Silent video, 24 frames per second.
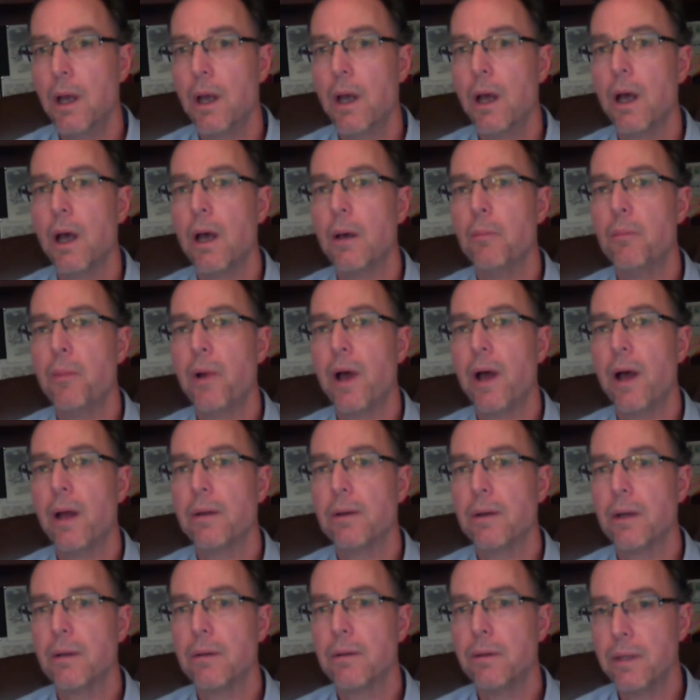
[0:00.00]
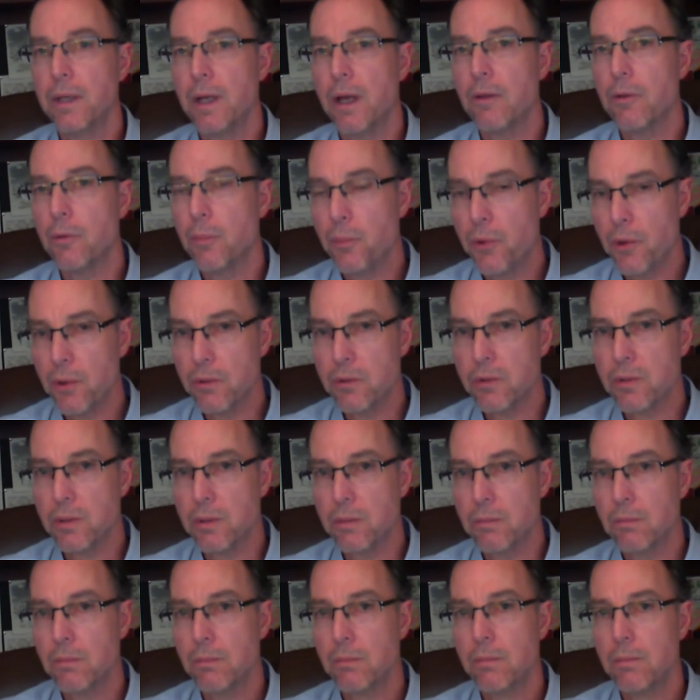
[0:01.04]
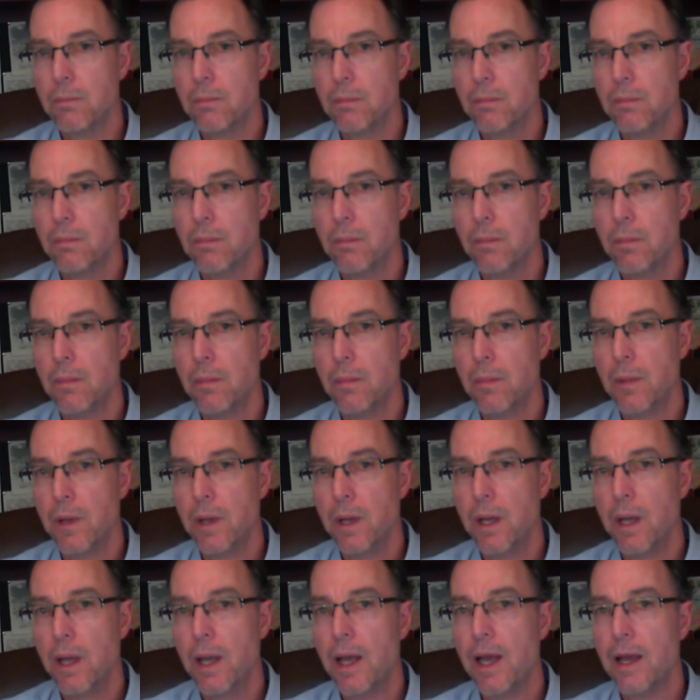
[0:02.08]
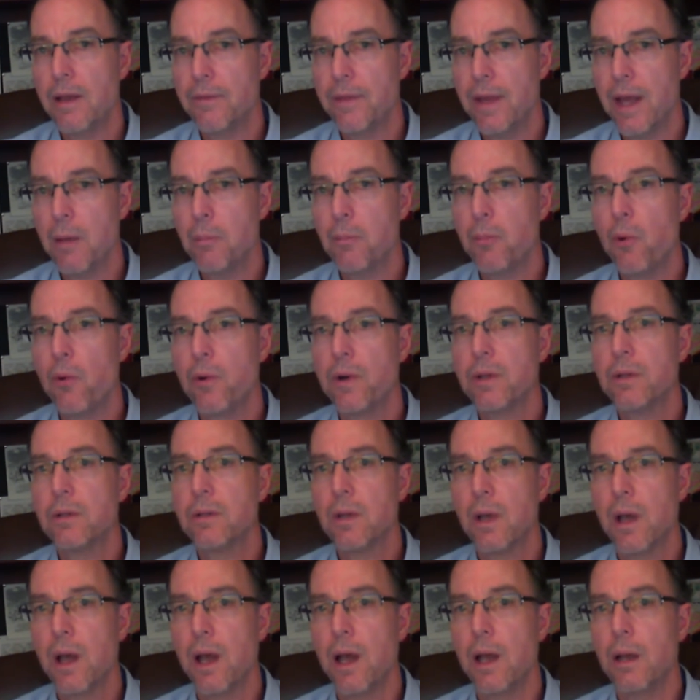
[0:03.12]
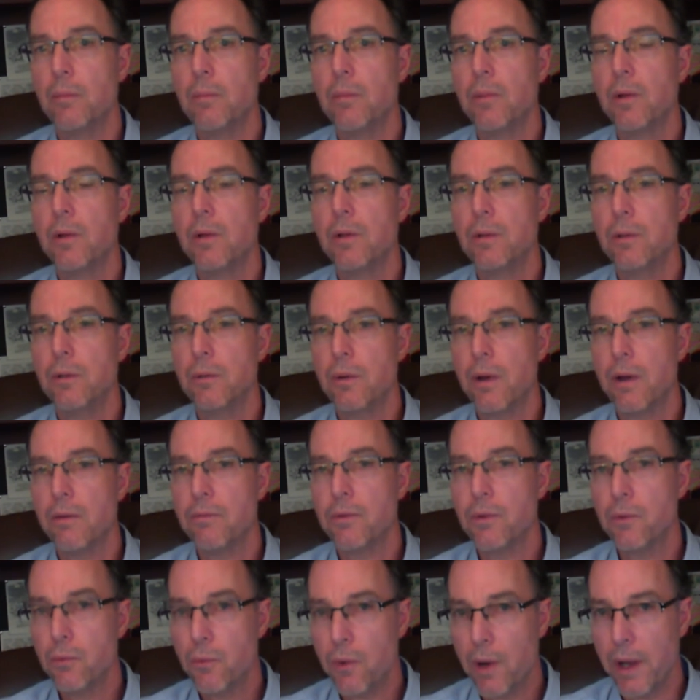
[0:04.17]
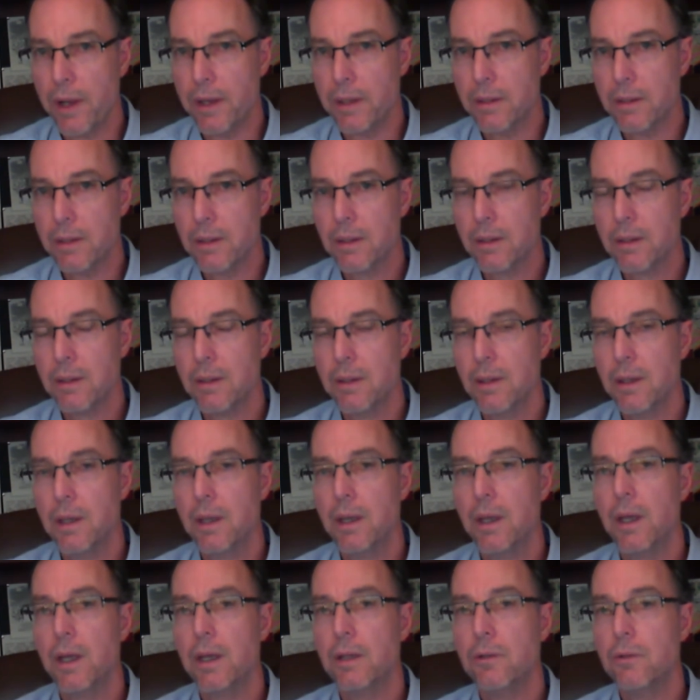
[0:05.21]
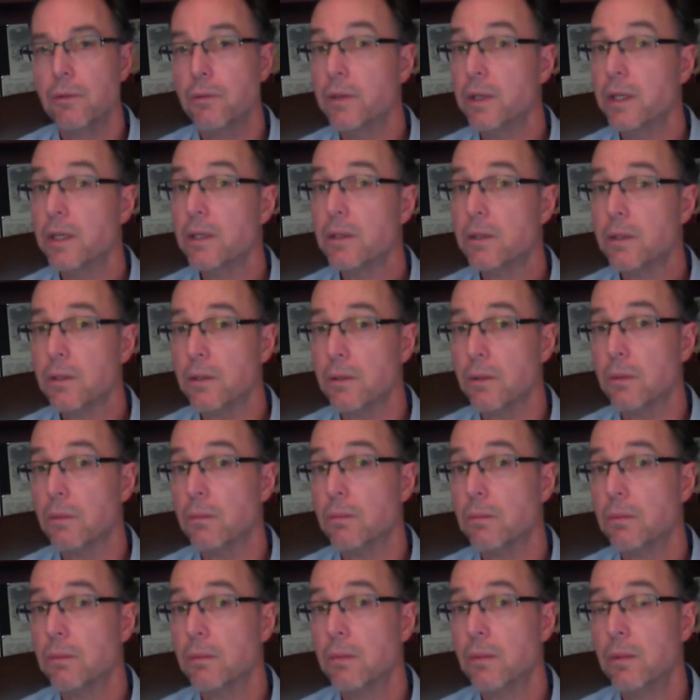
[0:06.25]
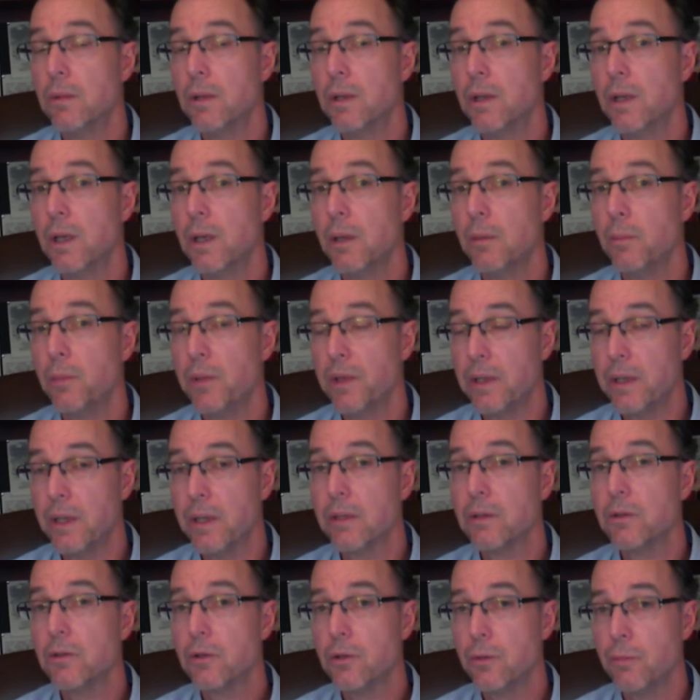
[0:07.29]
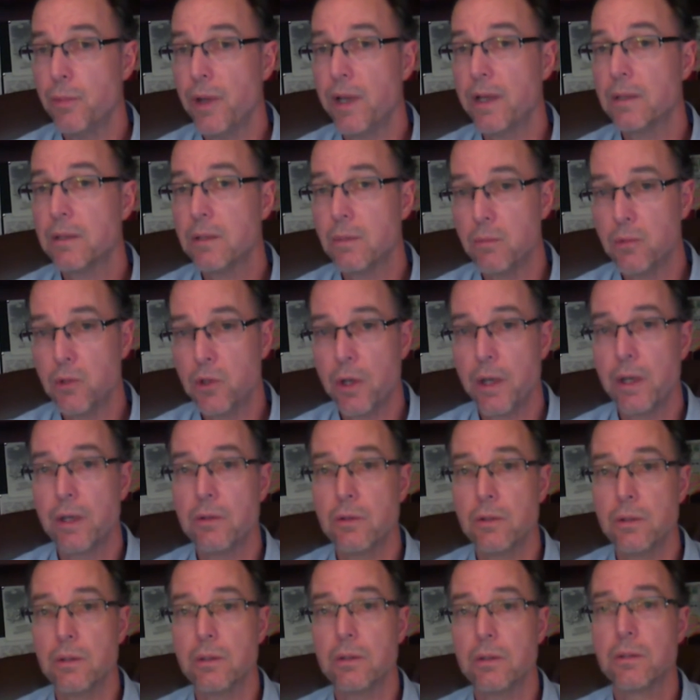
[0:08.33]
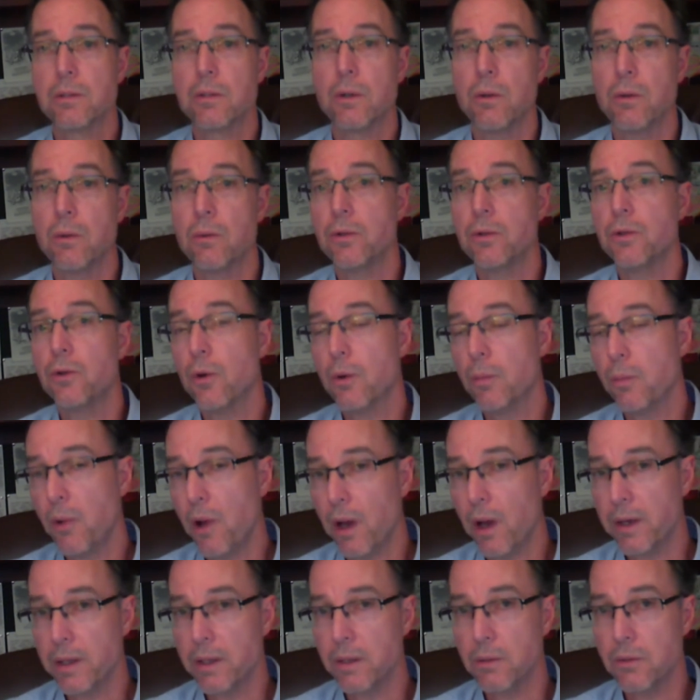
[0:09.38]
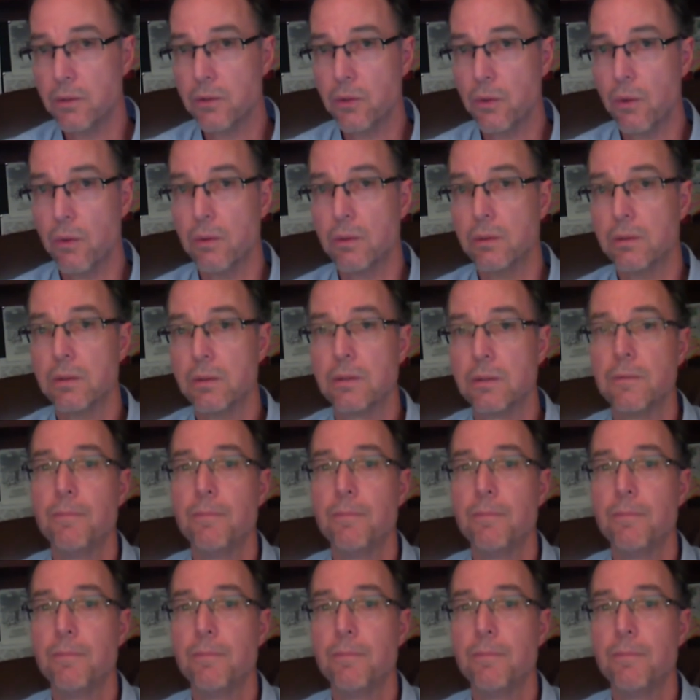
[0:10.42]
about the other person. At that point in time, you have the right, and you need to begin to make some changes so your body is yours.